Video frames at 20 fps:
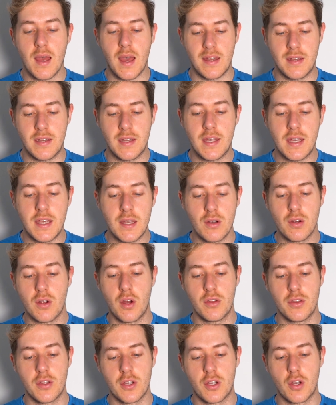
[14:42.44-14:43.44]
And here
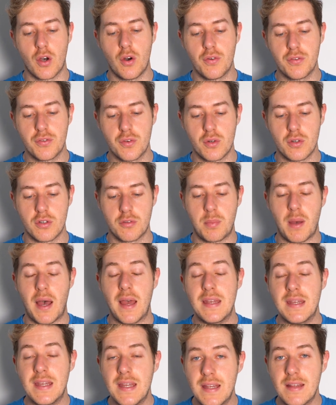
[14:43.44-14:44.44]
on the golf course, but I
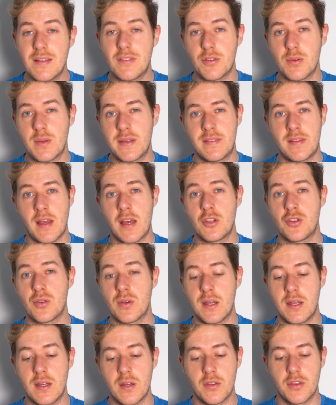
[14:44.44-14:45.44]
need to
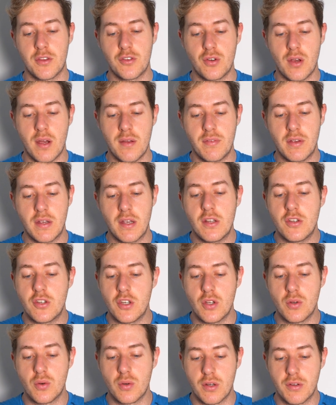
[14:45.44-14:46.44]
exaggerate it on the driving range
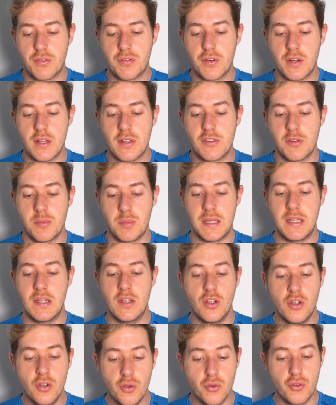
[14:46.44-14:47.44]
in order for it to be
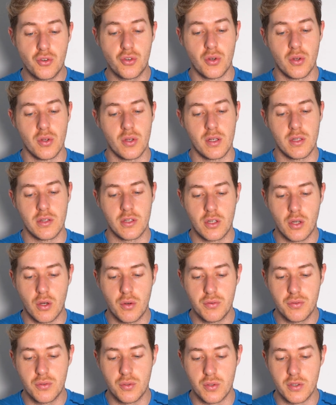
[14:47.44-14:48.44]
neutral on the
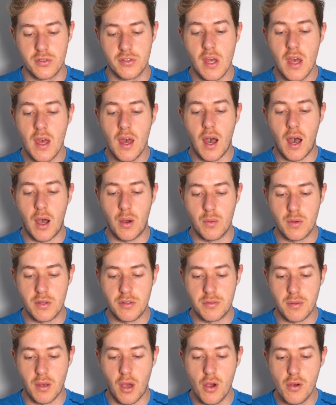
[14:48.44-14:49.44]
golf course.
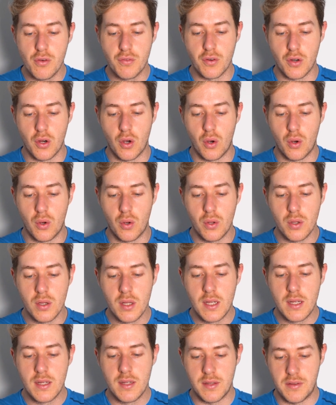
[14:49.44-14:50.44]
Overall,
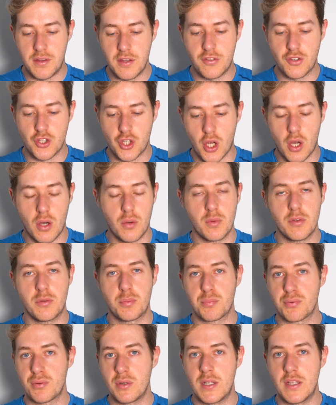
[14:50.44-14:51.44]
this shot was
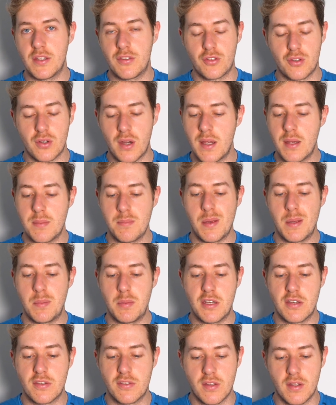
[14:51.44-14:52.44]
pretty straight, maybe
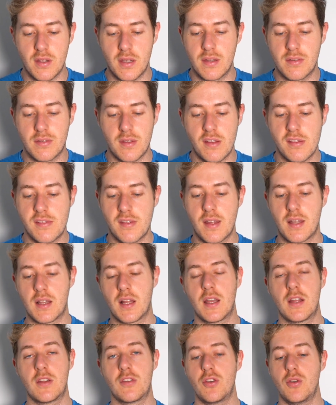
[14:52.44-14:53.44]
just, as I said,
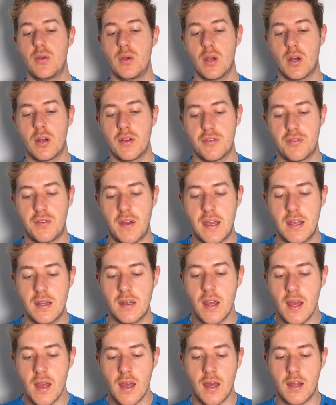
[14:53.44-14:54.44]
like a 2-yard
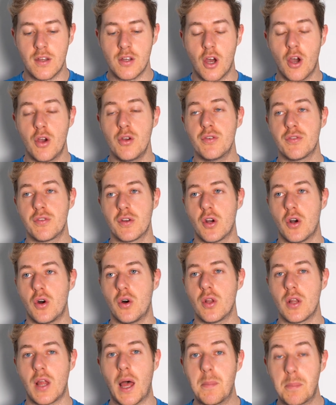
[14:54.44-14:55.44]
fade. And
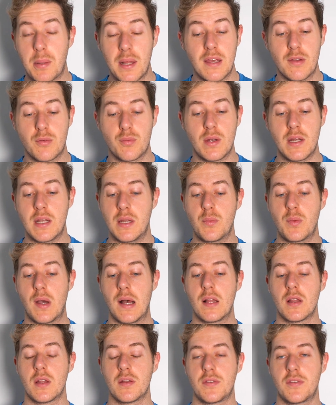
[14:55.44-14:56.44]
overall, I played really
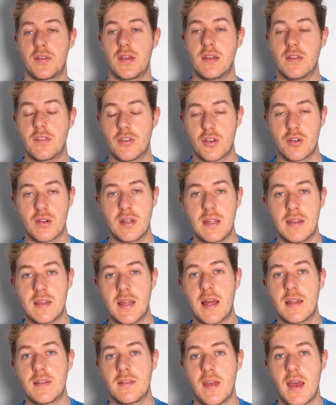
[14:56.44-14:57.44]
well tee to green
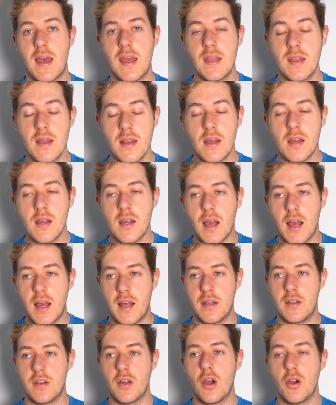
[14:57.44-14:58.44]
that day.
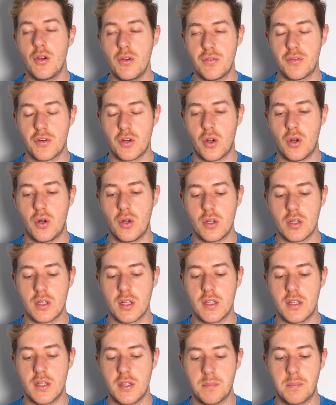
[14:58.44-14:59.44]
And
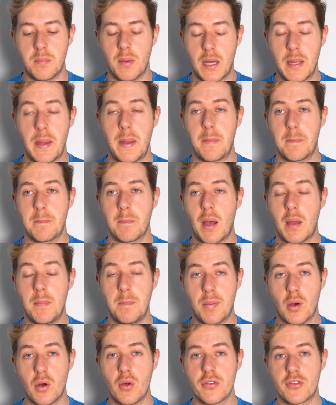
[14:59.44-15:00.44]
overall, my
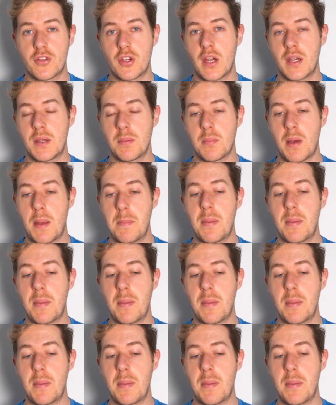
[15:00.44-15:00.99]
ball strike and my